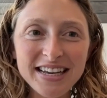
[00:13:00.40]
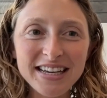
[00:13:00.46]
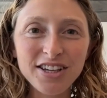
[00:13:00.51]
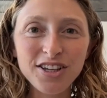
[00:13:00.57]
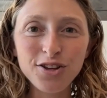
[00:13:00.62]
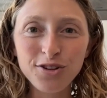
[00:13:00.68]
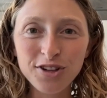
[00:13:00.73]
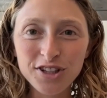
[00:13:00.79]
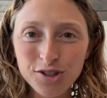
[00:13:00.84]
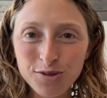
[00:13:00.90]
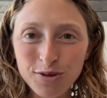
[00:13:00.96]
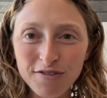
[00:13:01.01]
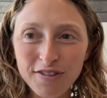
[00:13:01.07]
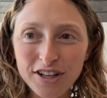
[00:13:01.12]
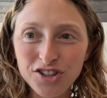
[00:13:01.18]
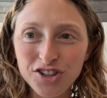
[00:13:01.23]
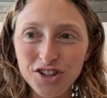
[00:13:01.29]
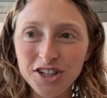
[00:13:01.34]
at Union Square
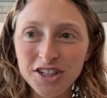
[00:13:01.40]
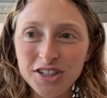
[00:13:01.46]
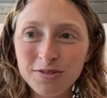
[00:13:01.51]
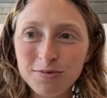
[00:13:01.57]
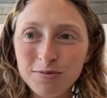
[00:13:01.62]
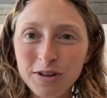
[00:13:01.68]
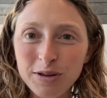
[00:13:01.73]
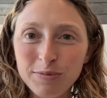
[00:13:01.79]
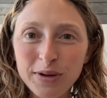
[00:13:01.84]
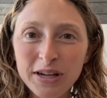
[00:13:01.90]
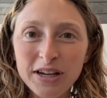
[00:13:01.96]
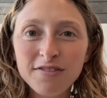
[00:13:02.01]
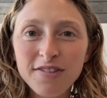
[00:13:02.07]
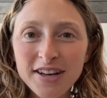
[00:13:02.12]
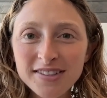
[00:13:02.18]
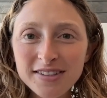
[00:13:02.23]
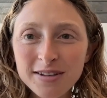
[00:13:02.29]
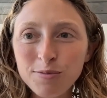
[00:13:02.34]
Ventures, but
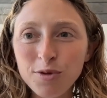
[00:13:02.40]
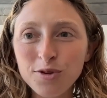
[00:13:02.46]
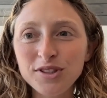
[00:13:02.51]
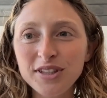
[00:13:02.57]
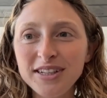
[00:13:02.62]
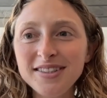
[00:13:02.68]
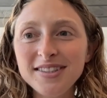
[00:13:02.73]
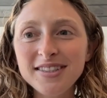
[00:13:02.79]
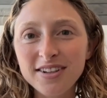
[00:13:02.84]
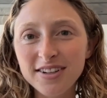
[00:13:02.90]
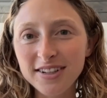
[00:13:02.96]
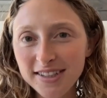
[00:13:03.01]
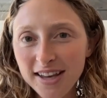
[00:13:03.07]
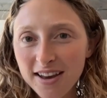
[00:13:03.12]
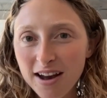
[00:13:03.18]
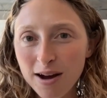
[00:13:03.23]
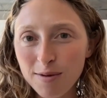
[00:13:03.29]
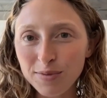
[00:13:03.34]
investing mostly in Series
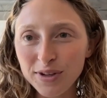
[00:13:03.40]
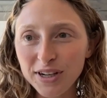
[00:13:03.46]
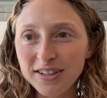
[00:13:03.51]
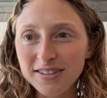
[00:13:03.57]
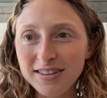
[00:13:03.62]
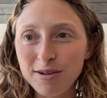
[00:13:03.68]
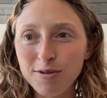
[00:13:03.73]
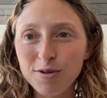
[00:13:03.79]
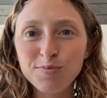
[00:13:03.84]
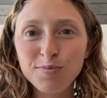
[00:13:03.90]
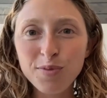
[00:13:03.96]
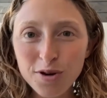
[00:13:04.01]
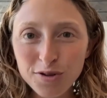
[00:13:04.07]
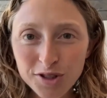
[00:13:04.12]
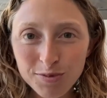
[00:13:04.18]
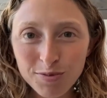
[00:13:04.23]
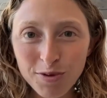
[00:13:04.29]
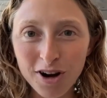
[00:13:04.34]
A companies. They were
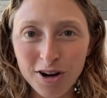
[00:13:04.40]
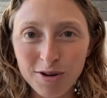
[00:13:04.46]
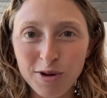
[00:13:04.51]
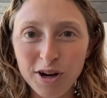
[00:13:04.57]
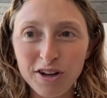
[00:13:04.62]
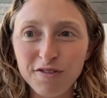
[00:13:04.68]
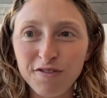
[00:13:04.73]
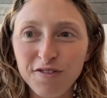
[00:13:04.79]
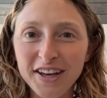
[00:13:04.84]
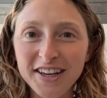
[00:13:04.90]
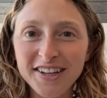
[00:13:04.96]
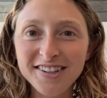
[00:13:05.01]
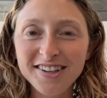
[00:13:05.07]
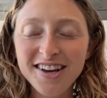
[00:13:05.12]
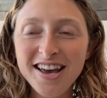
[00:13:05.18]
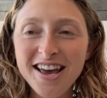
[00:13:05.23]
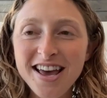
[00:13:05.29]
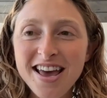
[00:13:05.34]
post product market
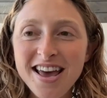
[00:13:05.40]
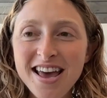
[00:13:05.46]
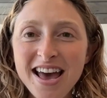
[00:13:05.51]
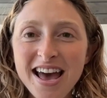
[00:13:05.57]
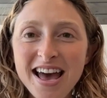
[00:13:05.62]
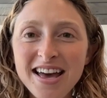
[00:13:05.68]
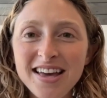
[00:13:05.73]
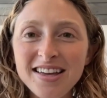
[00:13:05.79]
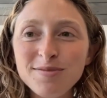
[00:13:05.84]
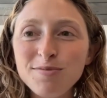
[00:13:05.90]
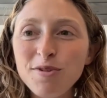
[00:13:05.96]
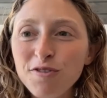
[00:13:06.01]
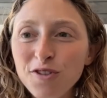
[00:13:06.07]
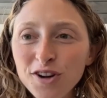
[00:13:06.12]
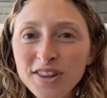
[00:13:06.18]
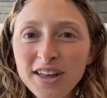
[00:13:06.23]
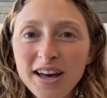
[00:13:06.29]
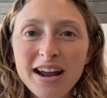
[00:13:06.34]
fit. And
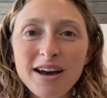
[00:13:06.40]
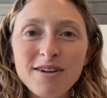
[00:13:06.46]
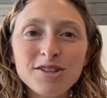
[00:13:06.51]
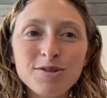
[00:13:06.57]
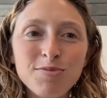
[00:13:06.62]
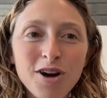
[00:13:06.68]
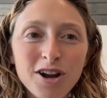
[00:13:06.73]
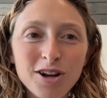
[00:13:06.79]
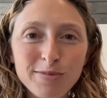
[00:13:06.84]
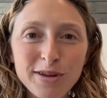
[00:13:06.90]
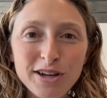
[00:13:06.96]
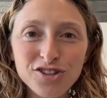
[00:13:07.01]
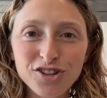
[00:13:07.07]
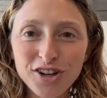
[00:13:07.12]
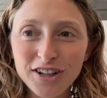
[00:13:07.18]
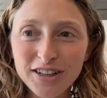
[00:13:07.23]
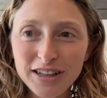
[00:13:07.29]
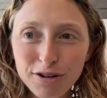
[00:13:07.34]
before that, I was a product
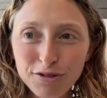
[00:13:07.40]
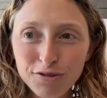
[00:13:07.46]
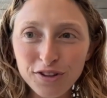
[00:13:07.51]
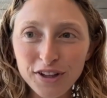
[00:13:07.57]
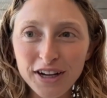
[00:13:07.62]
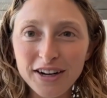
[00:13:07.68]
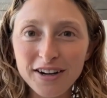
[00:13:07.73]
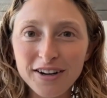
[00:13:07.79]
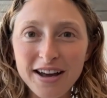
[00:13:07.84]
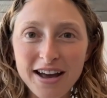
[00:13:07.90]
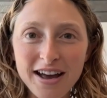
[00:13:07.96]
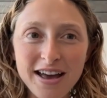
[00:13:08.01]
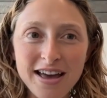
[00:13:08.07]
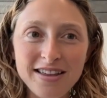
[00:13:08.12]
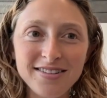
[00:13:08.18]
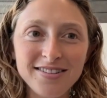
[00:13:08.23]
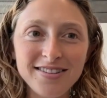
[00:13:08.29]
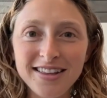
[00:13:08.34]
manager at Cloudflare.
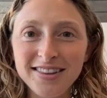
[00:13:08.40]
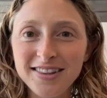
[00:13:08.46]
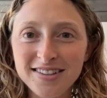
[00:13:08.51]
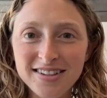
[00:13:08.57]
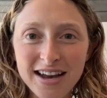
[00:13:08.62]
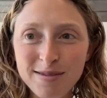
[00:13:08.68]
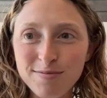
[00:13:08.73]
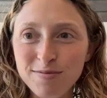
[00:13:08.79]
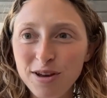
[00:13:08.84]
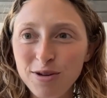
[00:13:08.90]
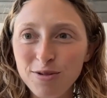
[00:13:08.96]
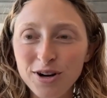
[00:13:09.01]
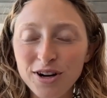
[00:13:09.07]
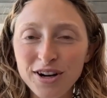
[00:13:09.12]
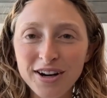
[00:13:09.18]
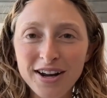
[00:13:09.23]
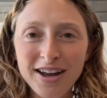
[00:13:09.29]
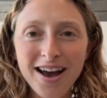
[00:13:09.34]
And at the time they
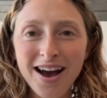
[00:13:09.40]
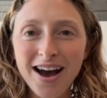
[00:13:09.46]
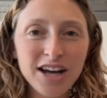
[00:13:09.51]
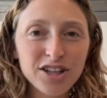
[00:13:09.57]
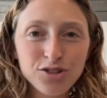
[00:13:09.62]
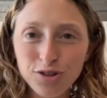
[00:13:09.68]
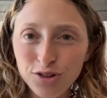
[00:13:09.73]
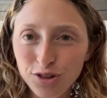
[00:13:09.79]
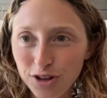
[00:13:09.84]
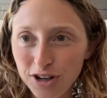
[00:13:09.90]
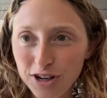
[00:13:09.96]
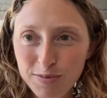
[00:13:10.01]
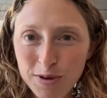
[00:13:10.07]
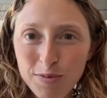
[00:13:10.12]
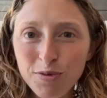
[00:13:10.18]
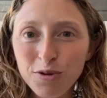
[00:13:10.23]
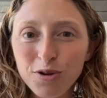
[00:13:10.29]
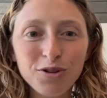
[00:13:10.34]
were 130
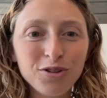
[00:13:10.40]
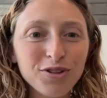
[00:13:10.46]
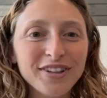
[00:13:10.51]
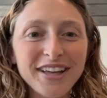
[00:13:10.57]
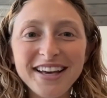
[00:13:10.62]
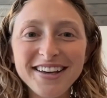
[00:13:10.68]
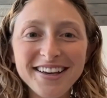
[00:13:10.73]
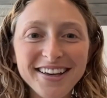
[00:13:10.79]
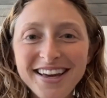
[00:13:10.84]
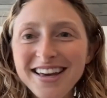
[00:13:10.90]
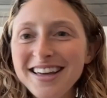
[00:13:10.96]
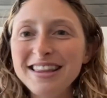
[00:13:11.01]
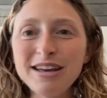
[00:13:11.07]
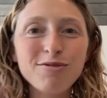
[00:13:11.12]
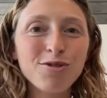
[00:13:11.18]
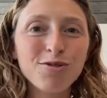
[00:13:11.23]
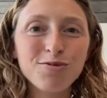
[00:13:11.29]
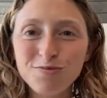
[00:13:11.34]
people, like
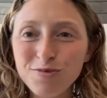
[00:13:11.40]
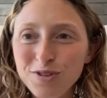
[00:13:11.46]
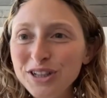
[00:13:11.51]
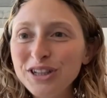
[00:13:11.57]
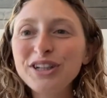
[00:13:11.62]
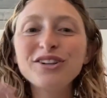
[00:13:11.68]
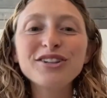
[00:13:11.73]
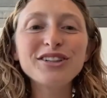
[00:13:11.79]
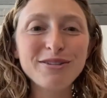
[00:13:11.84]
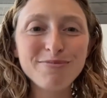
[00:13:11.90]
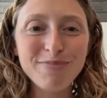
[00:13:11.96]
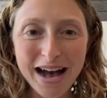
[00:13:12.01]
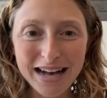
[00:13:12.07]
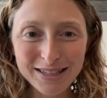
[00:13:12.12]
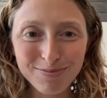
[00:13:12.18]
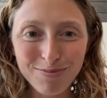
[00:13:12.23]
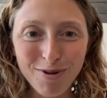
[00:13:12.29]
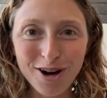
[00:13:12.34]
they were clearly
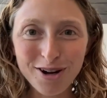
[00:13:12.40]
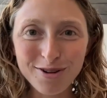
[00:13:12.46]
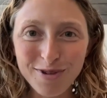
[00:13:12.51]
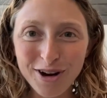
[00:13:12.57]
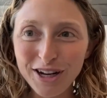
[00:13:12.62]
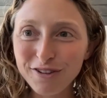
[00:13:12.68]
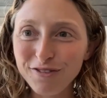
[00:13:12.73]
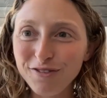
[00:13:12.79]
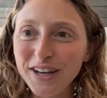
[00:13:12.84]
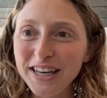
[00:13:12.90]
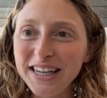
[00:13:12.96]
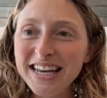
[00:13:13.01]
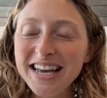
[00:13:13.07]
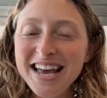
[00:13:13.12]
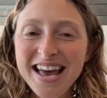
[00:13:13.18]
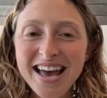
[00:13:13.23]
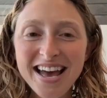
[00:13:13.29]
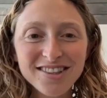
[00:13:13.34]
past product market fit.
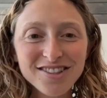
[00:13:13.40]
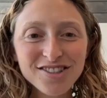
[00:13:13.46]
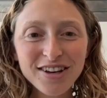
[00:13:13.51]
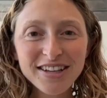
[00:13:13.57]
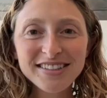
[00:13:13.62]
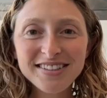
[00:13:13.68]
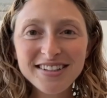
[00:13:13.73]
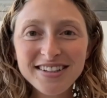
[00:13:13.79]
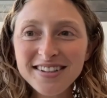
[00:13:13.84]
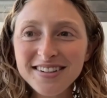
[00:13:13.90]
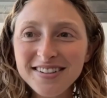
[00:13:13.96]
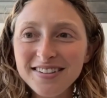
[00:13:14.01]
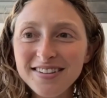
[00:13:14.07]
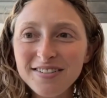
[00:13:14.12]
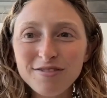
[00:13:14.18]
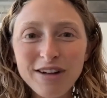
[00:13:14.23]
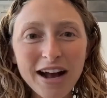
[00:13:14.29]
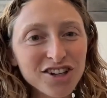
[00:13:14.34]
And so I didn't
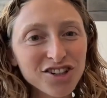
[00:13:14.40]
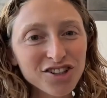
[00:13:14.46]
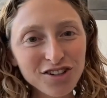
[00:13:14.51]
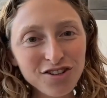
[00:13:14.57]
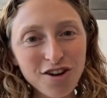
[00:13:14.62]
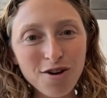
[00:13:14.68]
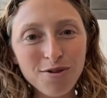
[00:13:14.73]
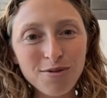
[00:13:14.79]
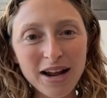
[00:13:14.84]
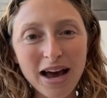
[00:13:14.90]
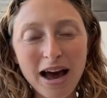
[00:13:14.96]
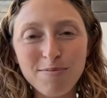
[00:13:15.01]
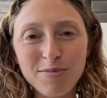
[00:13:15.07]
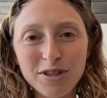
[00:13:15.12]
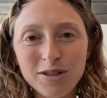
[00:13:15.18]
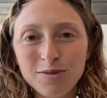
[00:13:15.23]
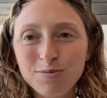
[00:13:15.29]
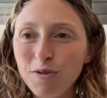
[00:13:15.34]
actually know what
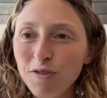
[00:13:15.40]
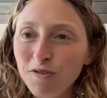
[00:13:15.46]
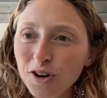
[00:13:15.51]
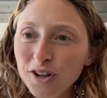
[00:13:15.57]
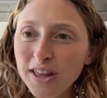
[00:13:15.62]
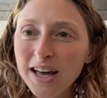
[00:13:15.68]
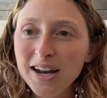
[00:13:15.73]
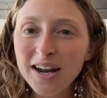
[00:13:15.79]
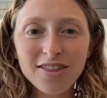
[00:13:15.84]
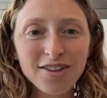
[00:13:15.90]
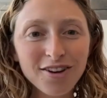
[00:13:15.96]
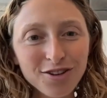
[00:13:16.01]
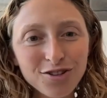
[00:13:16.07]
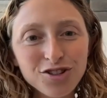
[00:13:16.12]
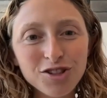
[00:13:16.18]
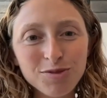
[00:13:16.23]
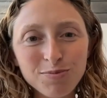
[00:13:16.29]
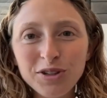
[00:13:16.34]
happens before that. I thought
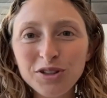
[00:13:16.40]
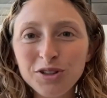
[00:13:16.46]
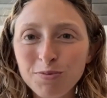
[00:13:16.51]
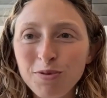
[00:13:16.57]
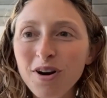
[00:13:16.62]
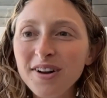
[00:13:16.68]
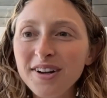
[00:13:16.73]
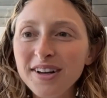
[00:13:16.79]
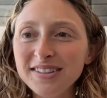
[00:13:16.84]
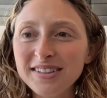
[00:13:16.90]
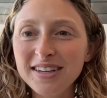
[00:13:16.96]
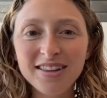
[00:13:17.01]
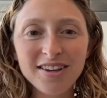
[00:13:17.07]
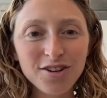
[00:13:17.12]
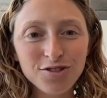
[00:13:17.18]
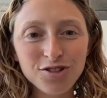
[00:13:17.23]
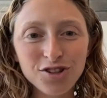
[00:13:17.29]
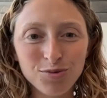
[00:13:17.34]
you just build a product and
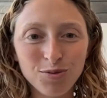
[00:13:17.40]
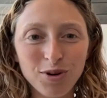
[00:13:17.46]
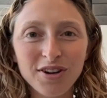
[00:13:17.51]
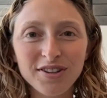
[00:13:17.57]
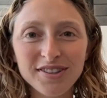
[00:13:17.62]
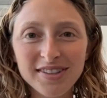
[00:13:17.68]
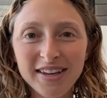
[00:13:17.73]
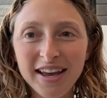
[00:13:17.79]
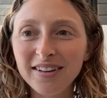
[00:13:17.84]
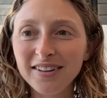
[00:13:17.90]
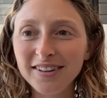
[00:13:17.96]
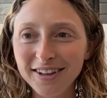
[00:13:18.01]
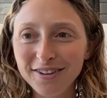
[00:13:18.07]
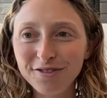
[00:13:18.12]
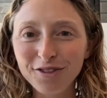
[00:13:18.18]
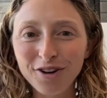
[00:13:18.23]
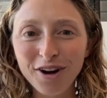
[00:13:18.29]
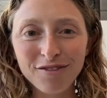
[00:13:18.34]
then you just work on scaling
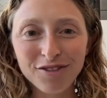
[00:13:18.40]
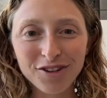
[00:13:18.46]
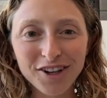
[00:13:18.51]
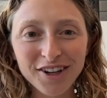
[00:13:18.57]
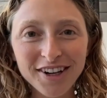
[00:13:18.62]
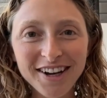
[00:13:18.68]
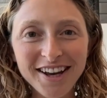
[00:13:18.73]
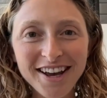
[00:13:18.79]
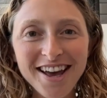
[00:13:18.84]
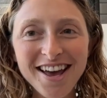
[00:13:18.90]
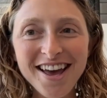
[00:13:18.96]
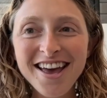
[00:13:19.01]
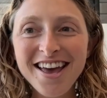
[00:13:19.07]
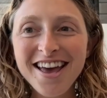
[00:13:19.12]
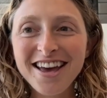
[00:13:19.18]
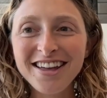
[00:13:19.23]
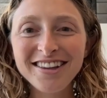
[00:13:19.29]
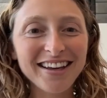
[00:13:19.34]
it forever
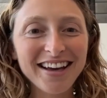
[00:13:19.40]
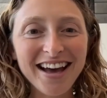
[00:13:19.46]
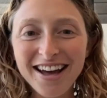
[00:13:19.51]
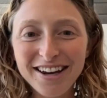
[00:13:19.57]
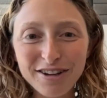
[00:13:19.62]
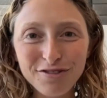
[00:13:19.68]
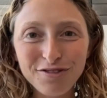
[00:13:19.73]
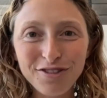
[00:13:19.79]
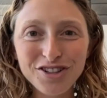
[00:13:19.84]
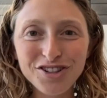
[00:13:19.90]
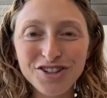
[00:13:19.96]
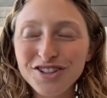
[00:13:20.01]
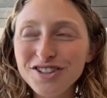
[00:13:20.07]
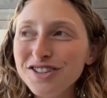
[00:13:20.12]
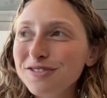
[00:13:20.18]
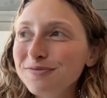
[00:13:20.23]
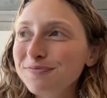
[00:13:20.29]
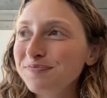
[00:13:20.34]
and like adding
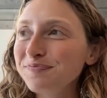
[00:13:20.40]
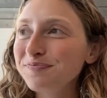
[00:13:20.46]
features.